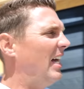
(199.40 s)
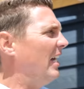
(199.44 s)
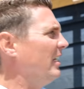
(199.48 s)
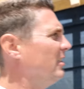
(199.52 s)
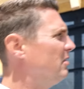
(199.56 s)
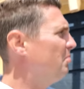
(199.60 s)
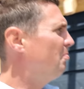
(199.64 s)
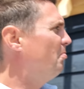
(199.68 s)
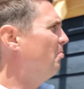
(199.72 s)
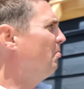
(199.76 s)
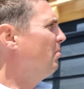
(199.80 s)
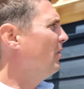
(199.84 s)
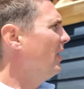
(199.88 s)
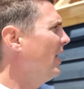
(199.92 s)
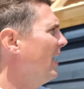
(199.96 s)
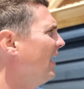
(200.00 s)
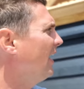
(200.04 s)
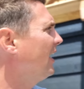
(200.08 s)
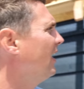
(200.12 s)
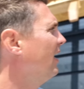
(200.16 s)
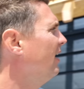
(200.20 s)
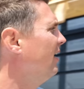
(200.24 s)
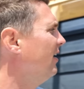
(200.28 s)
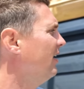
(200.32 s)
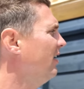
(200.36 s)
Nice
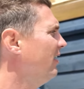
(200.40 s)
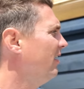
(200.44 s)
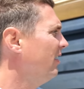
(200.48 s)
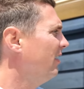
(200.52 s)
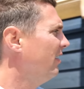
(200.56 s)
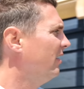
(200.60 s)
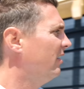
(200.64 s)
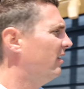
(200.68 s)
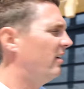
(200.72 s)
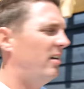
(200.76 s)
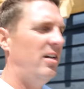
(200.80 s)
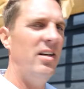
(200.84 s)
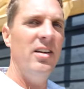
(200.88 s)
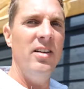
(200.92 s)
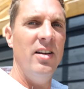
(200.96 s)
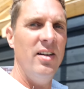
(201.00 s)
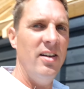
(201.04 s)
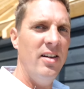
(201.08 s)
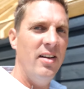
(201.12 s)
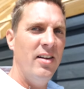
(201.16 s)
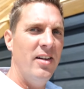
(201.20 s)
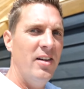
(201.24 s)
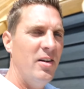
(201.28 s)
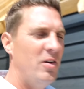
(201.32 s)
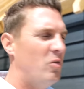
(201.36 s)
black
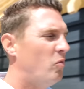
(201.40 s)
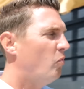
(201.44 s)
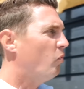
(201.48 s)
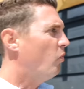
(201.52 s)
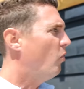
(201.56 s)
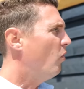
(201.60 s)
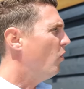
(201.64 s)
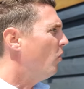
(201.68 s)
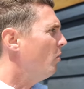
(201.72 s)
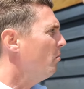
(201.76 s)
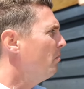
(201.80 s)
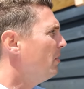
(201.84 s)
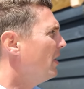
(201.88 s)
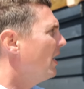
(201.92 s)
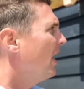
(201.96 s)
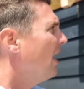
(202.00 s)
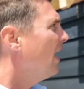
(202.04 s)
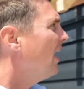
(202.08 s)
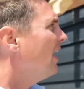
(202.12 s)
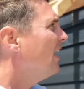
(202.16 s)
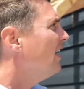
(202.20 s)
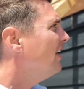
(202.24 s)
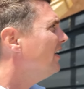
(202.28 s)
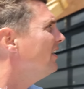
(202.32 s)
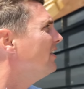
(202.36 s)
wall
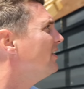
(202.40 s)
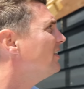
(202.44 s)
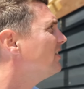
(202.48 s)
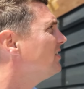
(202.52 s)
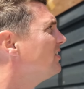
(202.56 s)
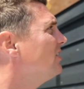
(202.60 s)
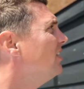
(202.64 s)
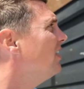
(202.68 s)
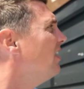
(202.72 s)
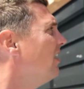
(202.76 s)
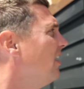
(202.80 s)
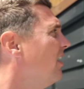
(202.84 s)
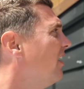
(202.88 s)
behind us